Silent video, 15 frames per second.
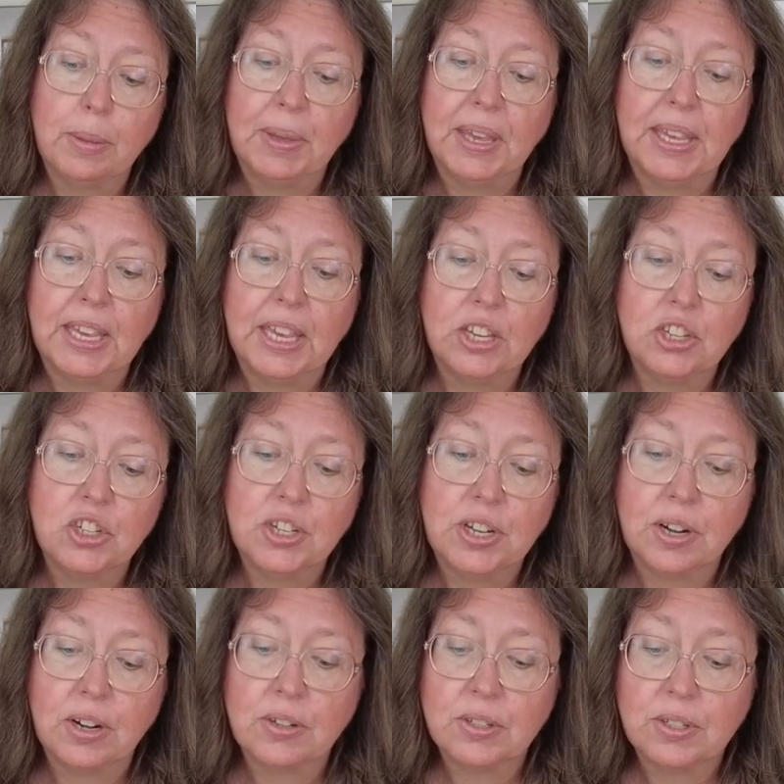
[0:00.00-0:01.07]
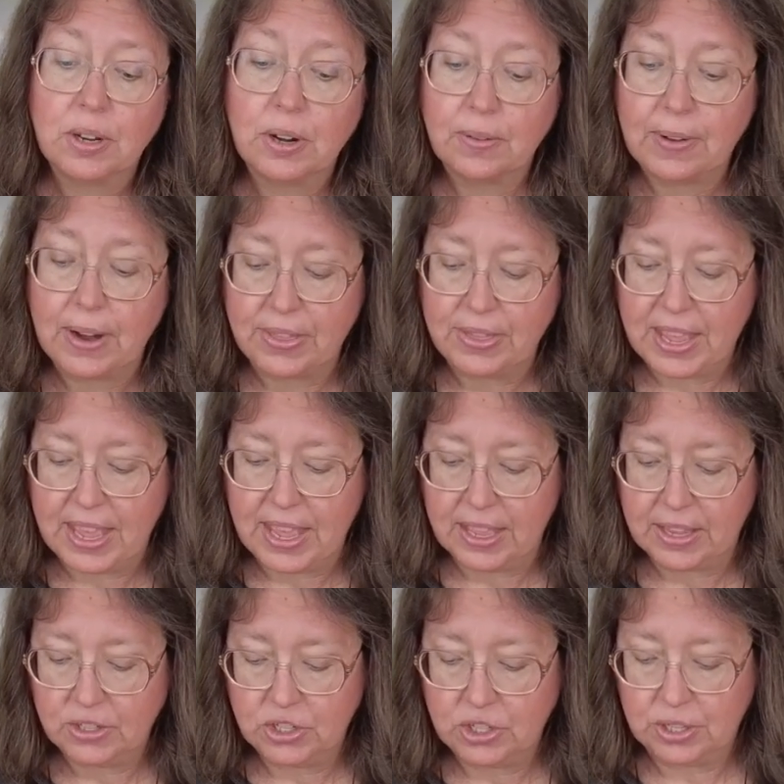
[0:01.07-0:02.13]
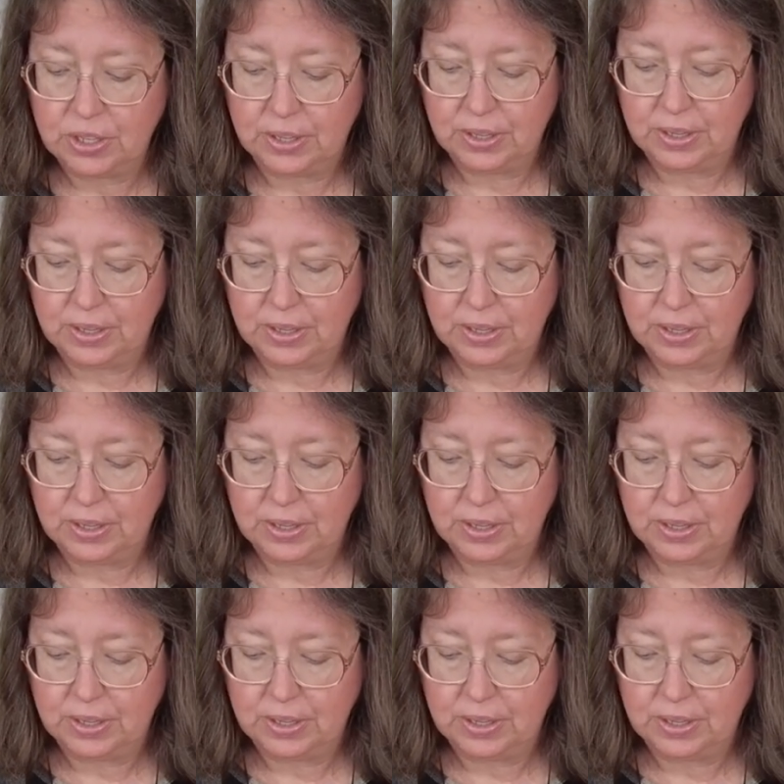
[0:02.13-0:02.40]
pinking shears around the edge.